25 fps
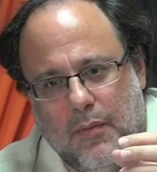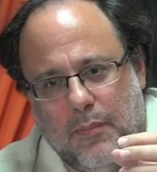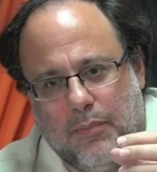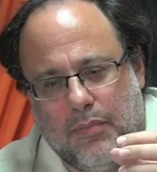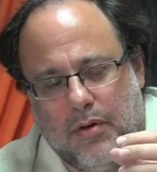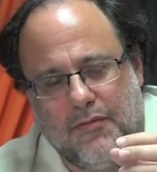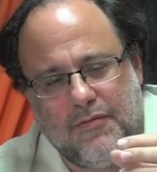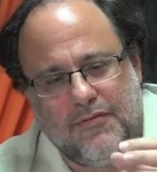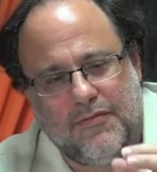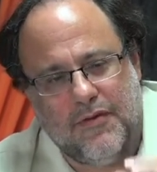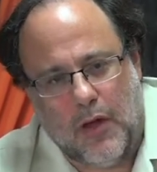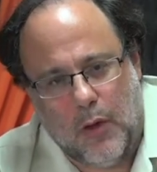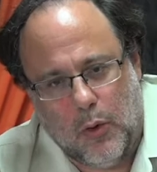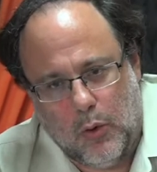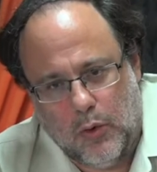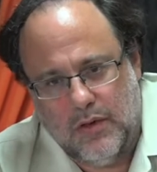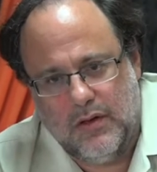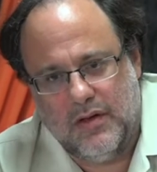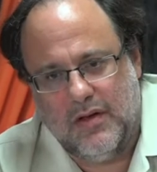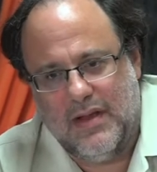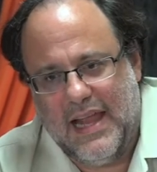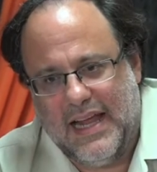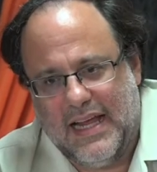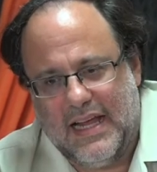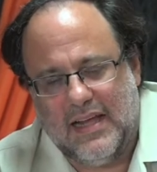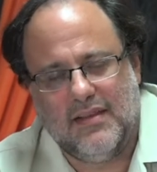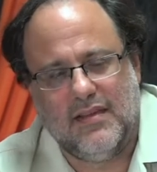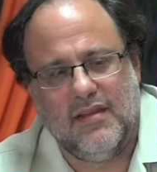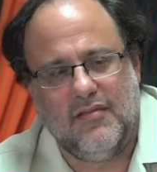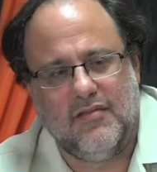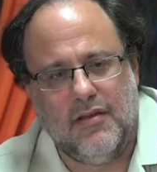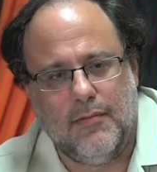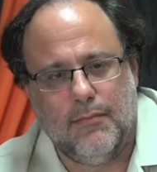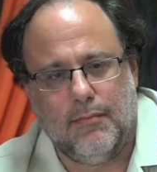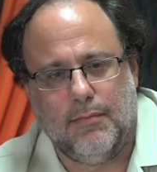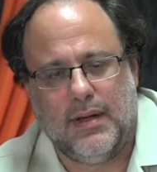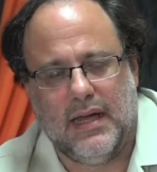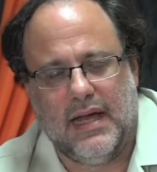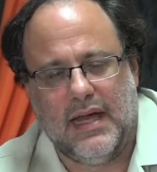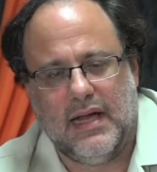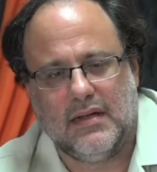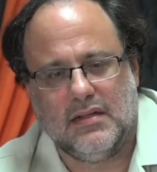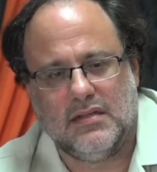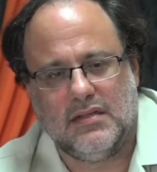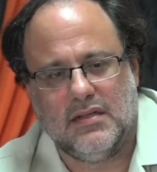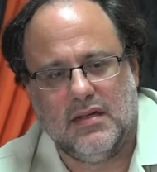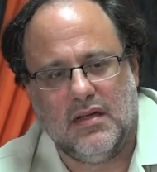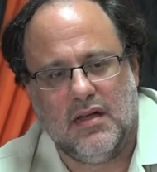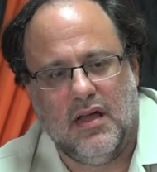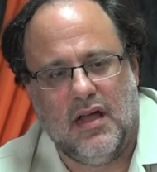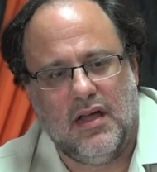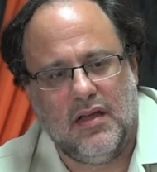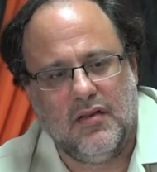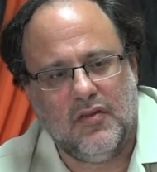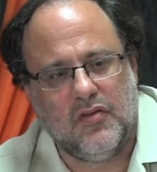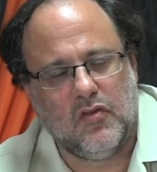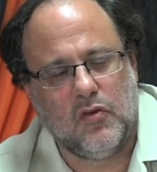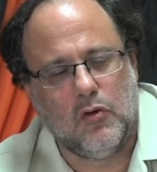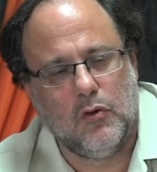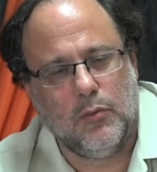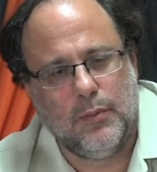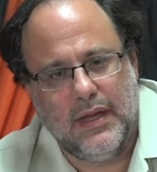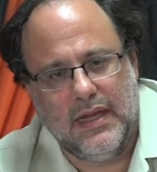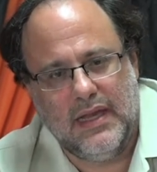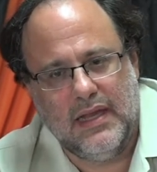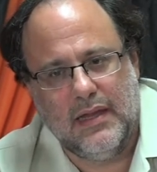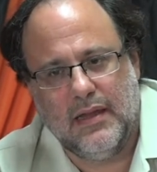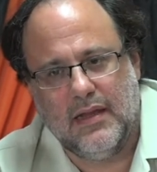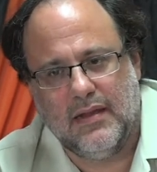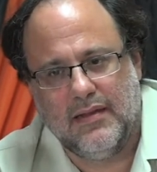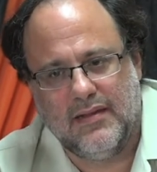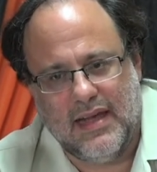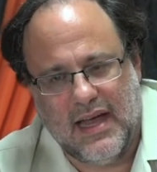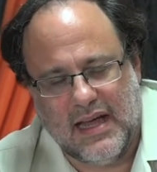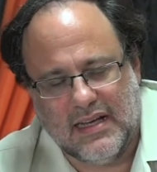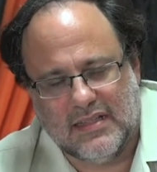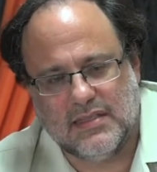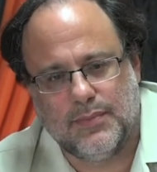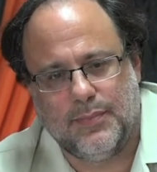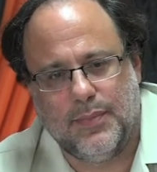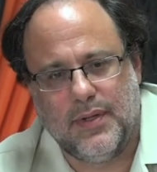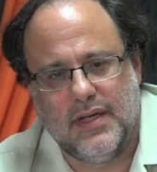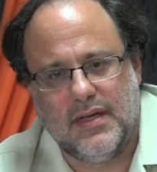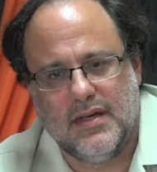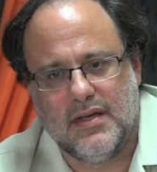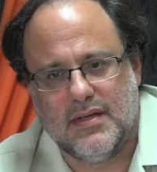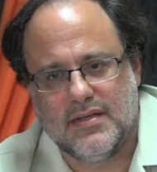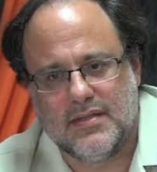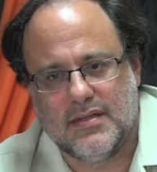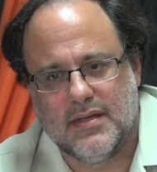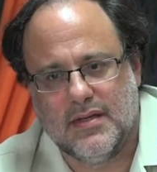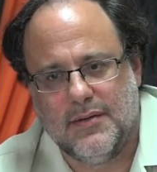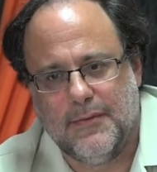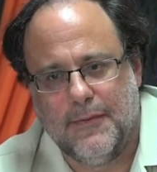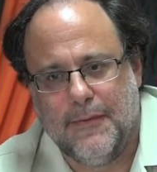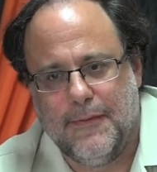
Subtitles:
profound negative impact on so many taxpayers.